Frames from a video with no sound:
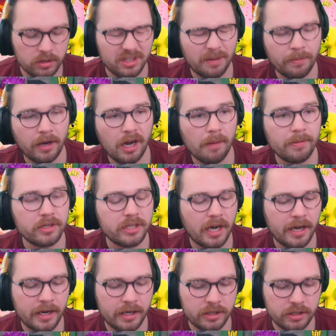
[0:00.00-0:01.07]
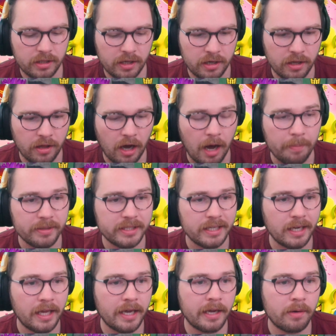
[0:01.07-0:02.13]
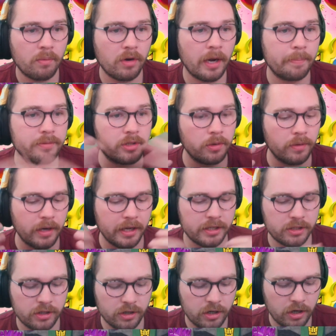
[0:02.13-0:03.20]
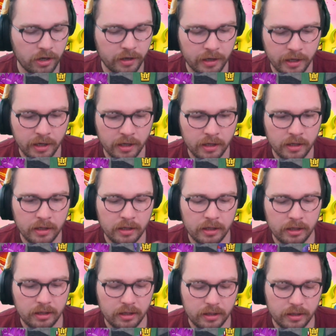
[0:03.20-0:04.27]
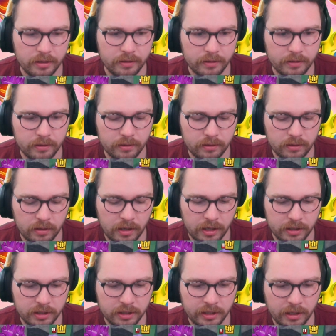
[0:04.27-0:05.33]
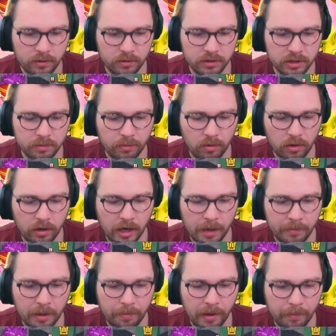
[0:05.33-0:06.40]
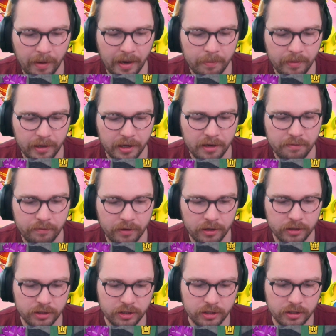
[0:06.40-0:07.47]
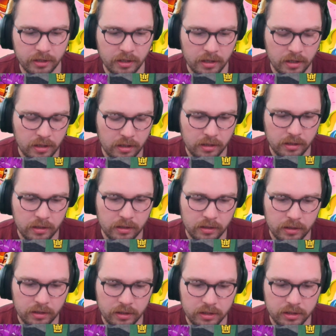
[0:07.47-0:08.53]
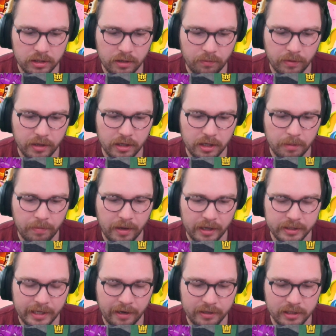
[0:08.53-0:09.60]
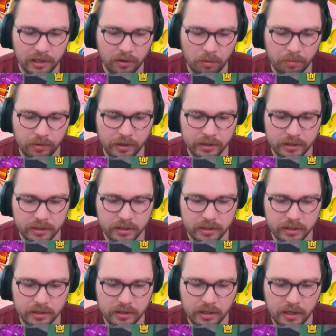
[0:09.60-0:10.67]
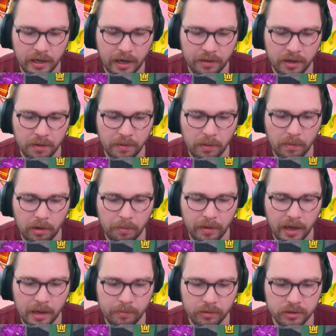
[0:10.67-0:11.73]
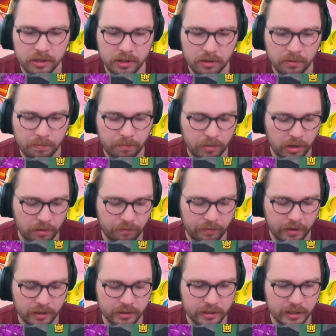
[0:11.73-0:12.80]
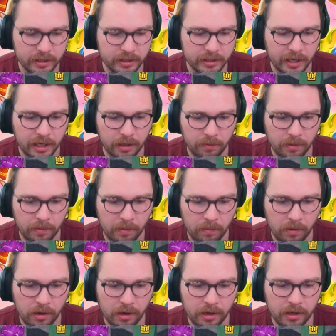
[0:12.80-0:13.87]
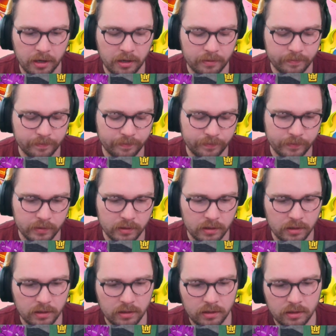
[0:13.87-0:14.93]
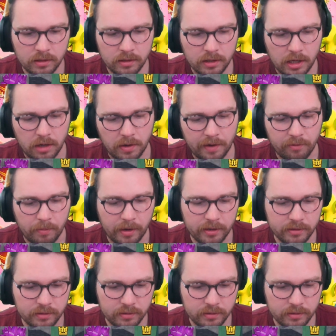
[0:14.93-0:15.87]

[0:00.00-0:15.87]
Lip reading: So I'm going to Goblin Giant into the opposite lane. We're up 2 Elixir currently. Nice. He cycles his Bowler. I'm going to pop my ability first. See if we can DPS down his Little Prince. And I think we will be able to. Perfect. That's exactly what we wanted. Oh, never mind.